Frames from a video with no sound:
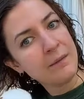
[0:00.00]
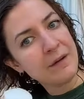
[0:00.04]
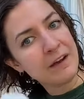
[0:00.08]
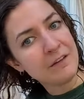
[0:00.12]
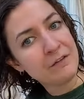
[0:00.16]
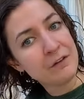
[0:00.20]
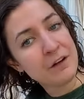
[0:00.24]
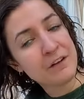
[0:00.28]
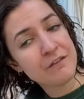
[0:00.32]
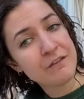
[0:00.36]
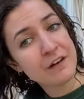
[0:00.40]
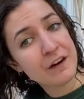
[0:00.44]

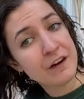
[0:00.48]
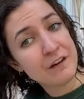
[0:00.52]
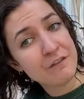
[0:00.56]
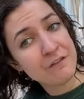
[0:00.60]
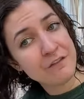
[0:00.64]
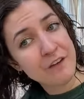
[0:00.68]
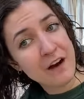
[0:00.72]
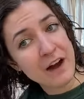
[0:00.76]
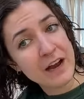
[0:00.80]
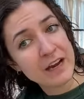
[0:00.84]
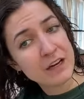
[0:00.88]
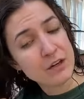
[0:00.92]
If you have very
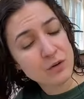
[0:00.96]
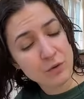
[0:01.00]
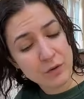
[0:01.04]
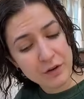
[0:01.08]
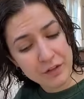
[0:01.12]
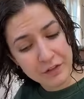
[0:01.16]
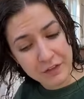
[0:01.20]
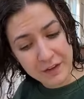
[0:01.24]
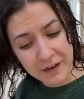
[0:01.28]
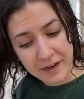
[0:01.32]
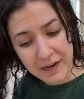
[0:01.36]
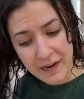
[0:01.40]
fine
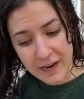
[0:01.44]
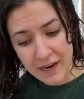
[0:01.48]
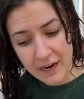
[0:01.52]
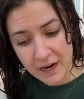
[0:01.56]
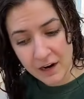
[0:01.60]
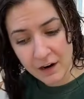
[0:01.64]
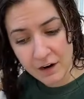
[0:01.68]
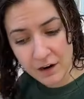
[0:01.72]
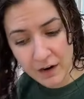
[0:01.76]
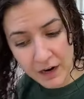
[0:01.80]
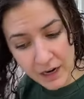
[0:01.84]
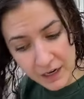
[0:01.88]
or thin
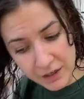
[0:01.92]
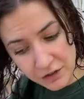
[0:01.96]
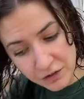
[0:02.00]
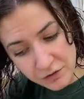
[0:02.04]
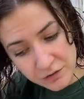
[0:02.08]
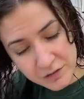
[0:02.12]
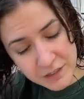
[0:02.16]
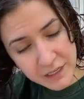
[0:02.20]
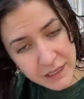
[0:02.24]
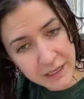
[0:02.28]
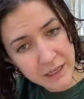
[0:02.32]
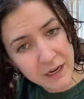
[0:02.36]
hair and
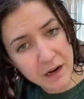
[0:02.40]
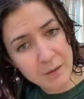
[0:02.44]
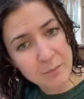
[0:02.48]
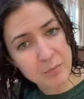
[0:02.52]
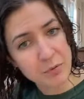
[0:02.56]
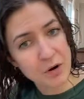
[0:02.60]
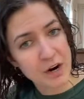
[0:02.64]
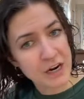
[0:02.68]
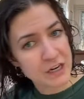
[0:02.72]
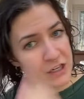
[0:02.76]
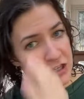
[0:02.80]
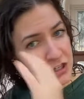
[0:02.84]
using a
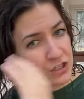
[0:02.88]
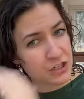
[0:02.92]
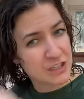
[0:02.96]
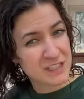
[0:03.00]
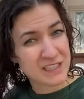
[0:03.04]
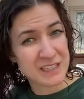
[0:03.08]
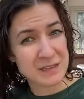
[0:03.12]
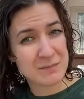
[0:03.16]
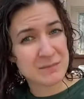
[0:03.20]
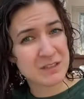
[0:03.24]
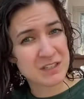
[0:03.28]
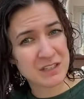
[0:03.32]
brush
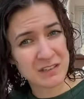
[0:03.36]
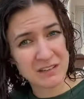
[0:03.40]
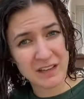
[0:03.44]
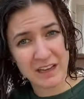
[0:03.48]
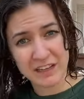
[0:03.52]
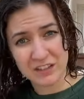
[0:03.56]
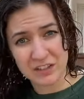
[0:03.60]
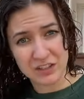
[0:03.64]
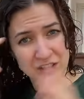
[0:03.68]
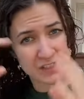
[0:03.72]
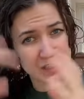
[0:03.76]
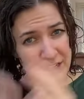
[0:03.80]
seems
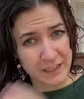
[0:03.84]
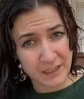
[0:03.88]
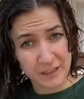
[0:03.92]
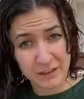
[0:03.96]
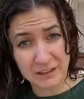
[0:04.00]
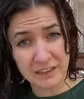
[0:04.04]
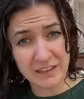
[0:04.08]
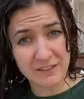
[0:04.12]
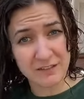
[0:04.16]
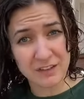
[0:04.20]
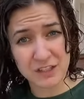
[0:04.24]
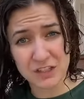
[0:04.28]
to just
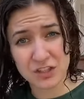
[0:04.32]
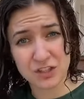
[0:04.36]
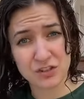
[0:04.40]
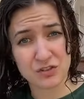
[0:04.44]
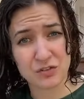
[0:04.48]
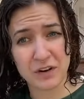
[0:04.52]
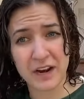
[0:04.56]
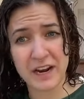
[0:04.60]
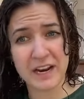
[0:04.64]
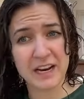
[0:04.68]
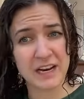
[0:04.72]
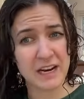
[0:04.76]
leave it
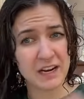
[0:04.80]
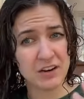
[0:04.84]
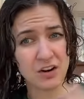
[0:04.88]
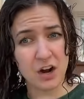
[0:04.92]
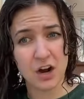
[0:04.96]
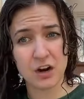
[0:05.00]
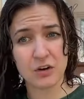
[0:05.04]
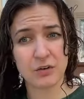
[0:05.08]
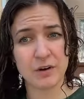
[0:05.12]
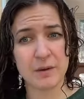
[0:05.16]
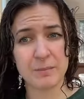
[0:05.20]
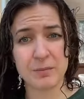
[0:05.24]
straight and
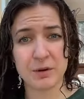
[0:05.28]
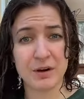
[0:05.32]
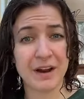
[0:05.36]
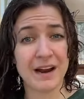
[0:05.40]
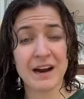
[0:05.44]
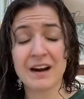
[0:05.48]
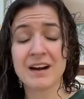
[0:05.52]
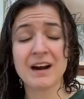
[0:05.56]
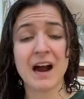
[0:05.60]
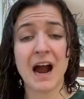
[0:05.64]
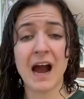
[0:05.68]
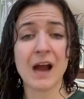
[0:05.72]
not grip your
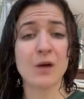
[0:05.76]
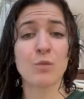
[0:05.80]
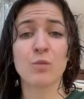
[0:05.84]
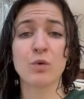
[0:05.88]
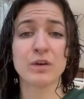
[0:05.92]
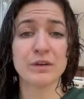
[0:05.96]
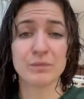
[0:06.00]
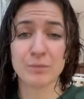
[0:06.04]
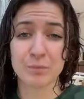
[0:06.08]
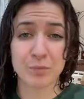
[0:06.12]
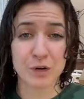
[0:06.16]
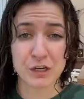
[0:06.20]
hair, I
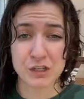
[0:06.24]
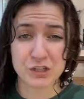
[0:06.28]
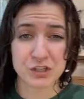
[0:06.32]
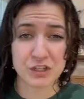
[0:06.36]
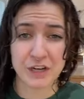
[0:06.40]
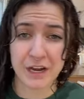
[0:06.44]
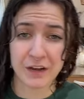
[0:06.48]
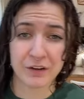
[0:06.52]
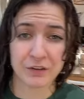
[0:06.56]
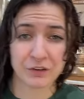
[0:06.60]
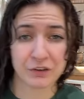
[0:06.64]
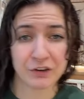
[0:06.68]
wouldn't brush
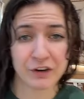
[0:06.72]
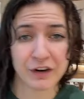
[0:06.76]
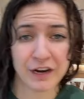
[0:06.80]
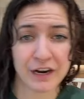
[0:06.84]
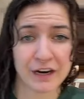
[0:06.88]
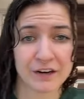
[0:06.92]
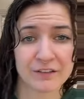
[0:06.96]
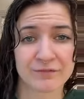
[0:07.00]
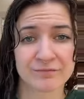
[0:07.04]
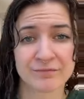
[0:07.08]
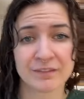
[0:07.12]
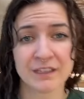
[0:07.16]
style your
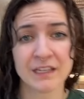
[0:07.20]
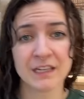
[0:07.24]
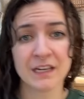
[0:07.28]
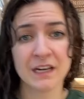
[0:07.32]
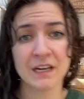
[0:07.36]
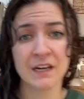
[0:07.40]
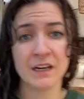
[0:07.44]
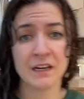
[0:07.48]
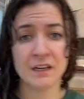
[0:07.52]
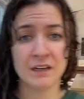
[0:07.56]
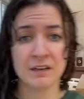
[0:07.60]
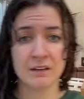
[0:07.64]
hair.
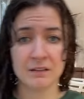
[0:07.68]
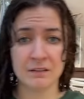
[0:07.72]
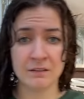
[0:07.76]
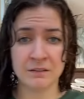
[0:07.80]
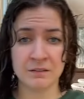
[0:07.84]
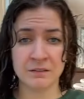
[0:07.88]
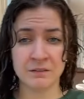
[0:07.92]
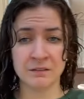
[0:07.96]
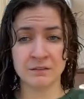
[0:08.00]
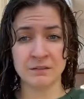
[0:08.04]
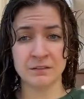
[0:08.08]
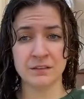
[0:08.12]

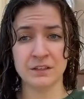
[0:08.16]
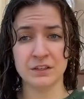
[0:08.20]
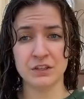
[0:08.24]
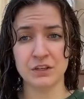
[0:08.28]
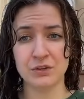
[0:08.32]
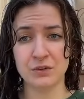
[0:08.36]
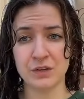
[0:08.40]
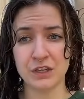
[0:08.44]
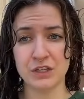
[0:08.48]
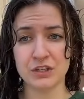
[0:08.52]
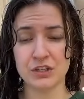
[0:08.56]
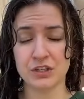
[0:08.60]

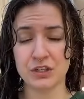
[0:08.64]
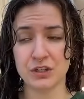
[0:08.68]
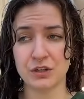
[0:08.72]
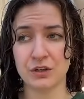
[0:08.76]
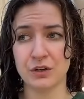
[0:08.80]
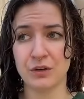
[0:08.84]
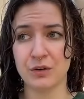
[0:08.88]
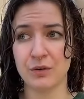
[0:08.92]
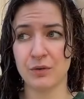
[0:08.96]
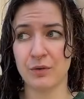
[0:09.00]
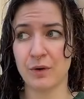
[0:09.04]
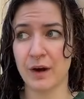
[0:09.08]
You can
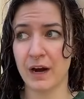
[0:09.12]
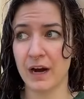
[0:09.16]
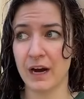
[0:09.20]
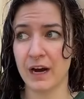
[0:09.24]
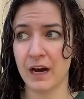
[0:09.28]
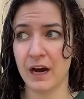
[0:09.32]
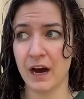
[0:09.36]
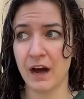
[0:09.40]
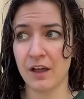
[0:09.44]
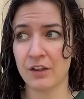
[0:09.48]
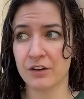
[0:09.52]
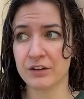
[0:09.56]
do
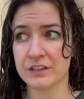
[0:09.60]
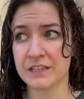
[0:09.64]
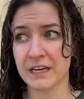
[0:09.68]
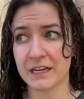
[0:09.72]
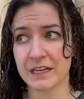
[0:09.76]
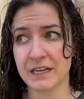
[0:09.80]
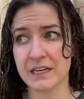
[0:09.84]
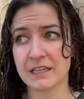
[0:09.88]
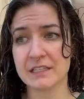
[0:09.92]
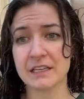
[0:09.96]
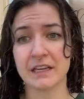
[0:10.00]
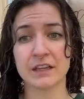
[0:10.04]
other
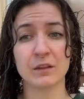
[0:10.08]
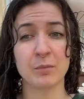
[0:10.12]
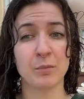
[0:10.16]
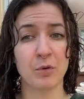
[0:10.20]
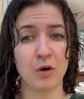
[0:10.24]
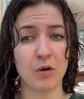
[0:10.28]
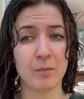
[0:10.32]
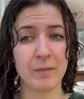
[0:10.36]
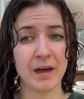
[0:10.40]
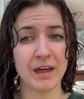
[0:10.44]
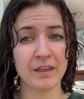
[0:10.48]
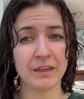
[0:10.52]
techniques like the
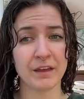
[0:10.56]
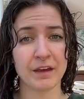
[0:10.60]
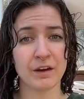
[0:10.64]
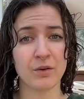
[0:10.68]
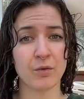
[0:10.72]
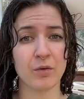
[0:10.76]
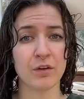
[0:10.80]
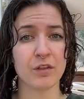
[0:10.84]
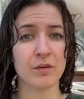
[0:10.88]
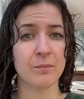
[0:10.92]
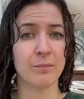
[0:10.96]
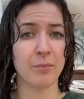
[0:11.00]
bowl method
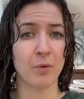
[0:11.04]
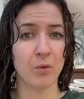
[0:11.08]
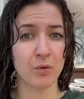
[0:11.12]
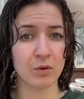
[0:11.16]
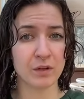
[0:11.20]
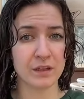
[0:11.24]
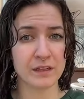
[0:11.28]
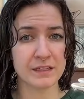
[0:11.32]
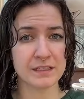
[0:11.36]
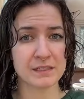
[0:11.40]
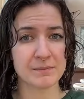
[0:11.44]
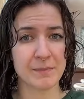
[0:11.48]
or the
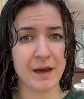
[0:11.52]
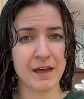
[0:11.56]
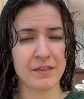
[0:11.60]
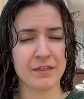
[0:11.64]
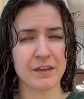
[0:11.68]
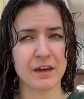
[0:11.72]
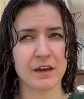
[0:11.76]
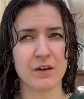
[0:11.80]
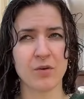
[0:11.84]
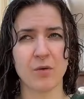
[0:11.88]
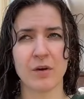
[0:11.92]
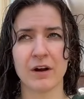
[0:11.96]
bowlless
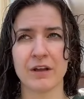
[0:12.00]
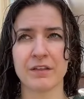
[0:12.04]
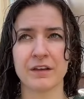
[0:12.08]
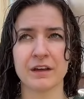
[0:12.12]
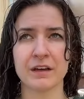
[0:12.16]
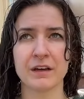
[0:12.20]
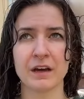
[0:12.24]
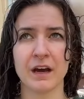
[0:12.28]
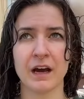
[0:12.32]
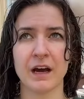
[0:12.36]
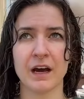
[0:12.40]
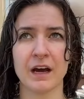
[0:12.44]
method, or I
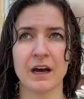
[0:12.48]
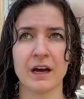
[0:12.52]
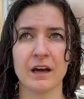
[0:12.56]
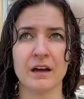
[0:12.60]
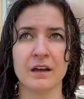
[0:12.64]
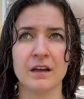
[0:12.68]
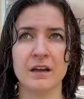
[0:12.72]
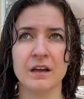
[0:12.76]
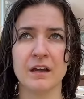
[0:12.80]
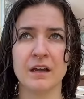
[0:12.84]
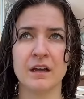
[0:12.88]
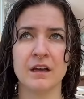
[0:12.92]
think
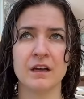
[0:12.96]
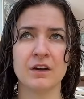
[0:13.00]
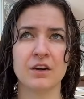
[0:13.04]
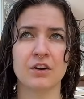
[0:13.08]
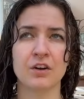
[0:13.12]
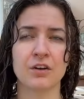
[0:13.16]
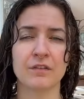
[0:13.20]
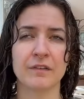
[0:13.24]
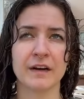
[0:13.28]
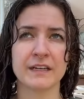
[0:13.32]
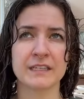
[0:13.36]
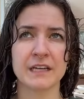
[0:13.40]

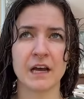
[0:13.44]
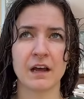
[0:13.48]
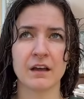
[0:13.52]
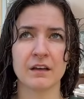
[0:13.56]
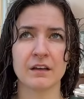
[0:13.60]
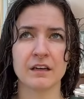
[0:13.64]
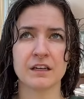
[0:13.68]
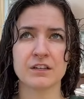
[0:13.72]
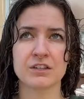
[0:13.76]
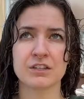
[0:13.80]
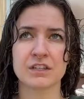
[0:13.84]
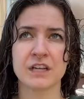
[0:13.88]
Curl
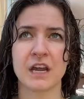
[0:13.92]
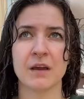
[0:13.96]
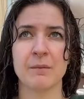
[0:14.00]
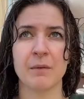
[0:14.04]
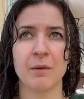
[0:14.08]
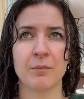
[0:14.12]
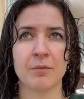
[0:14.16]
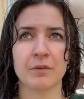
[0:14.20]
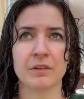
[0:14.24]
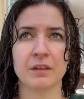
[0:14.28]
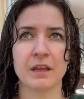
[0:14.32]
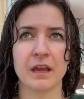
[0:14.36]
Vitality just came
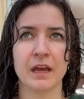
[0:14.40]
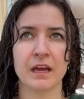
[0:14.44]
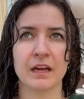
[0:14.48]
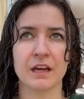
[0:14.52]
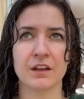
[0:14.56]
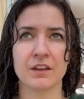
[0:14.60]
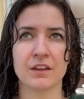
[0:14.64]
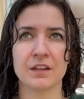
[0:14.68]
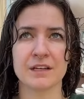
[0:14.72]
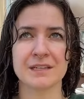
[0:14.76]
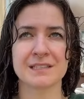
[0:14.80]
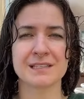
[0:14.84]
up with
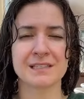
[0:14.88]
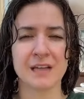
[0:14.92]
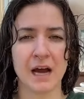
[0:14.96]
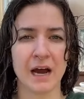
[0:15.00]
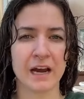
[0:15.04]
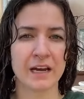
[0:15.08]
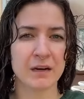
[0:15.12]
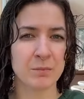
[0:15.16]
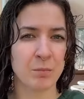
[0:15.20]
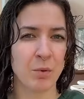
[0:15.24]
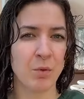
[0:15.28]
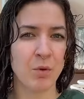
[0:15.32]
the
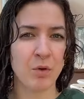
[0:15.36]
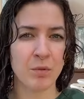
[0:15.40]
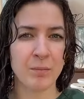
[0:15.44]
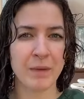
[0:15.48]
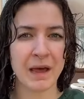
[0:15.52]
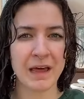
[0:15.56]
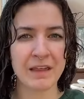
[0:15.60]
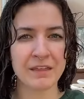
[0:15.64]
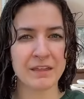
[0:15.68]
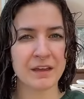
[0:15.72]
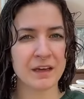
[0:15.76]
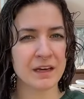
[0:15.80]
side bowl
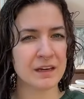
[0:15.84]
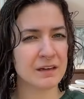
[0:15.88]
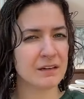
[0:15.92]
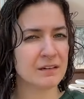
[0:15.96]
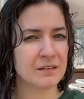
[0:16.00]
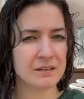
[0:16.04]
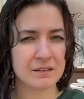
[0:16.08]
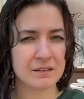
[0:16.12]
method,